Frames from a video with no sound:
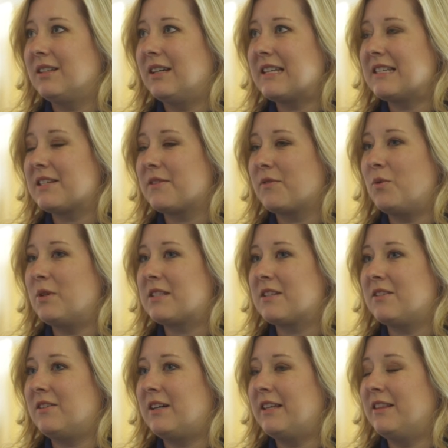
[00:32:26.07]
I guess every once in
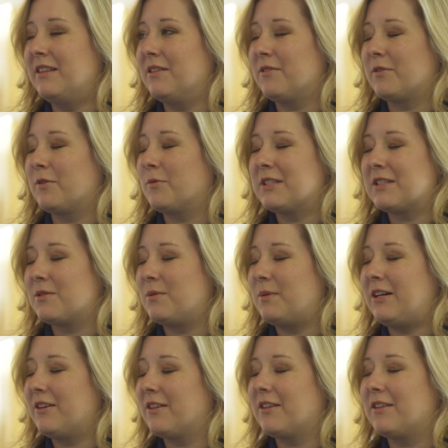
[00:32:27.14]
a while,
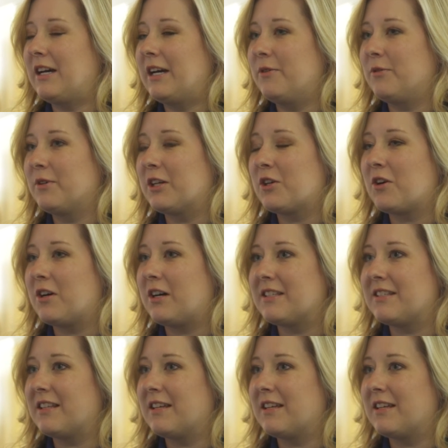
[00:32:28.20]
the line will get crossed,